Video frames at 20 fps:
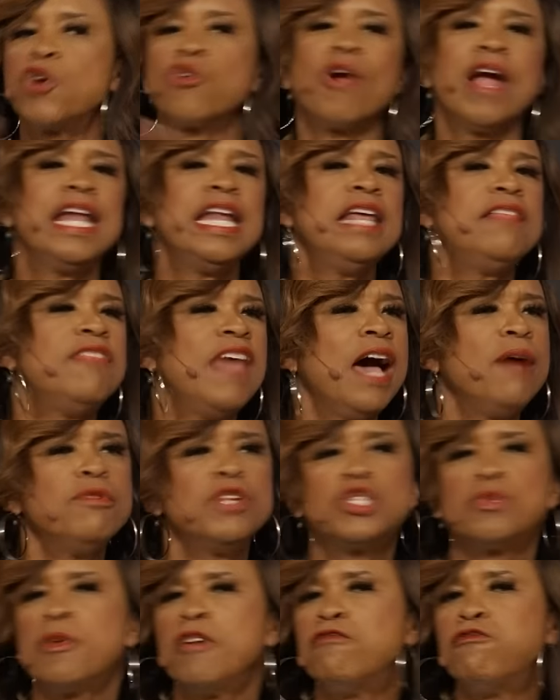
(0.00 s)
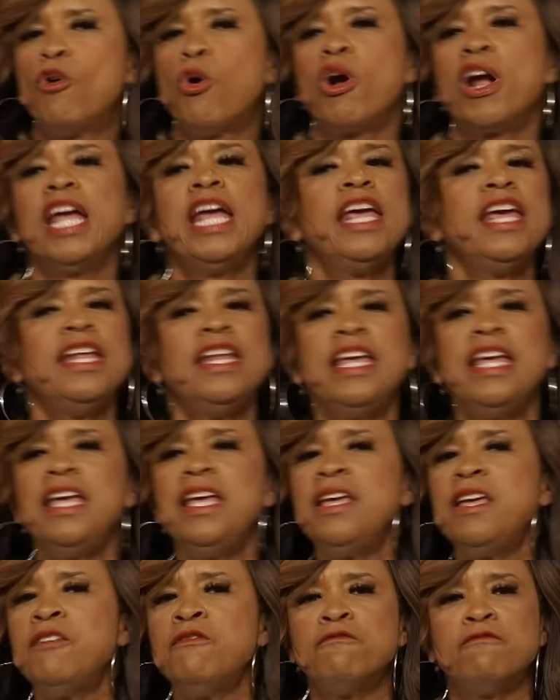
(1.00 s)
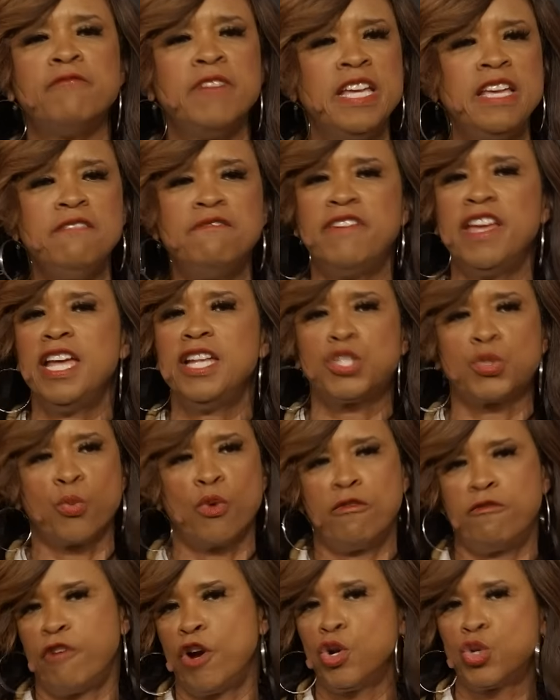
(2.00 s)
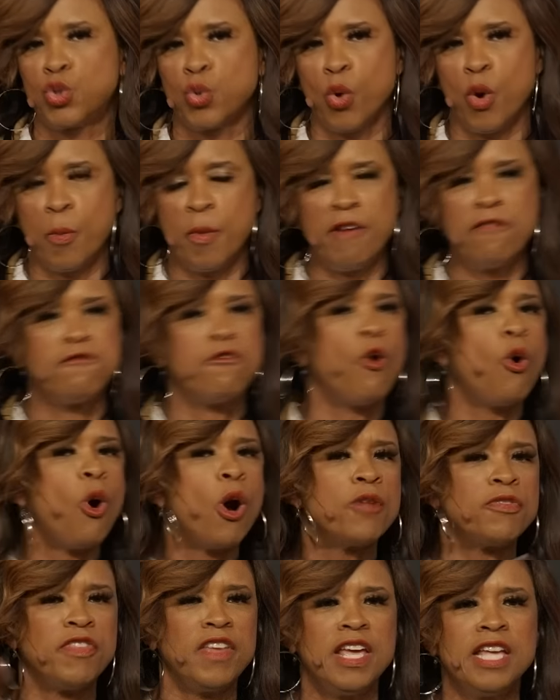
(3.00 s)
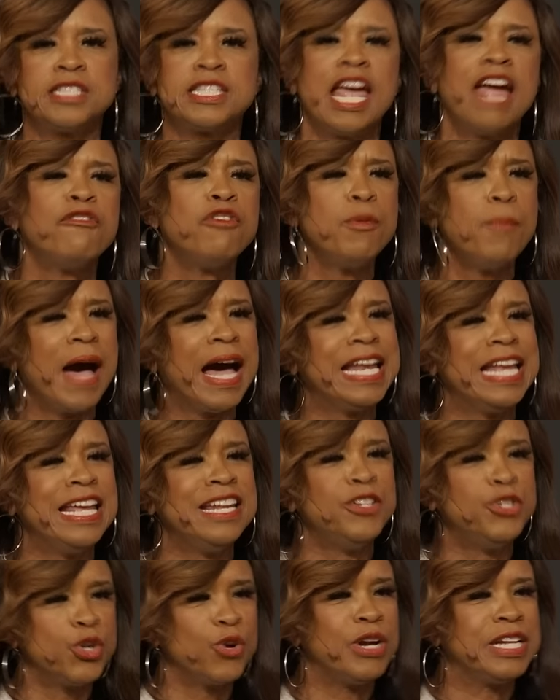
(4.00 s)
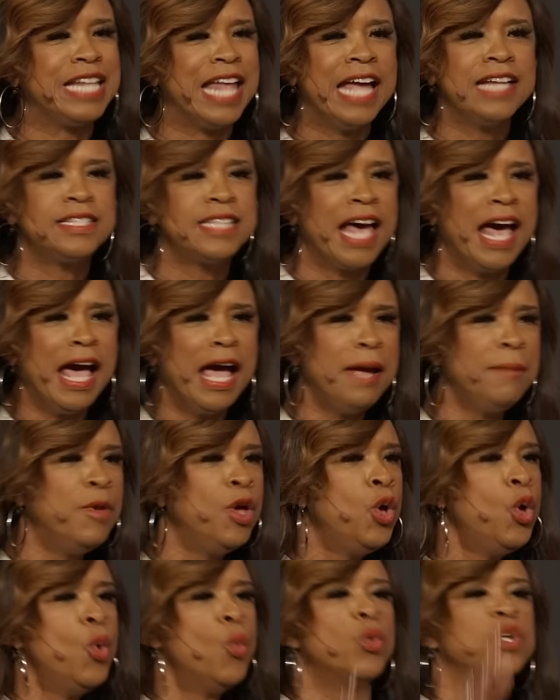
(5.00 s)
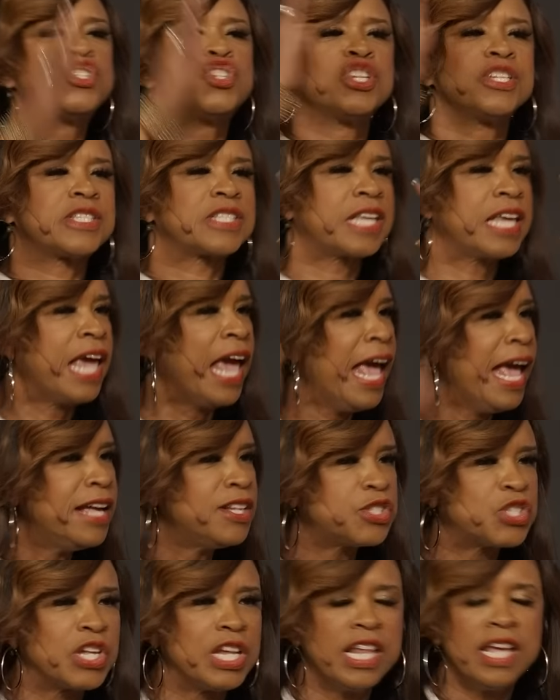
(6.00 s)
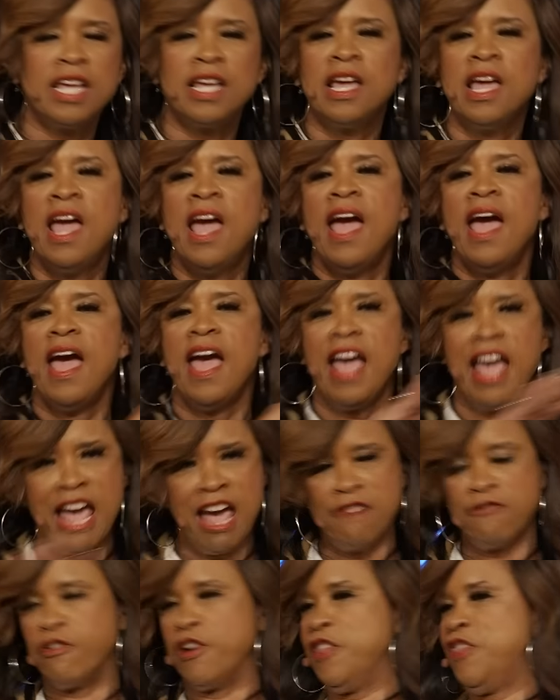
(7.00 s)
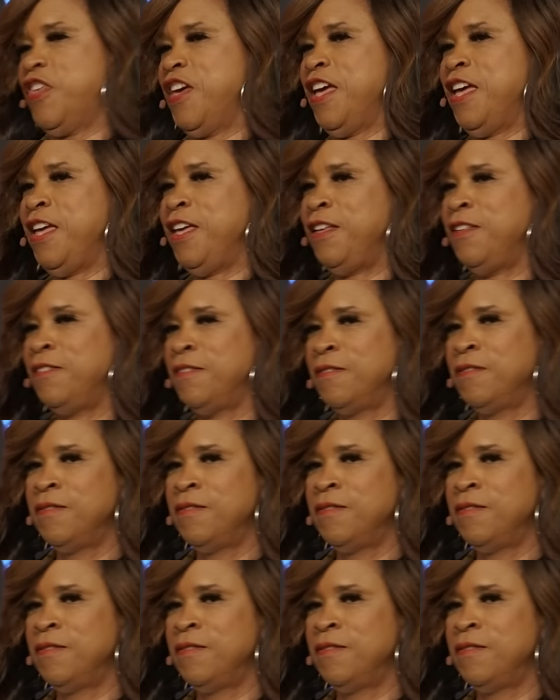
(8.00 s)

Now, granted, that was before any events were virtual, before things, everybody during that time was just canceling everything.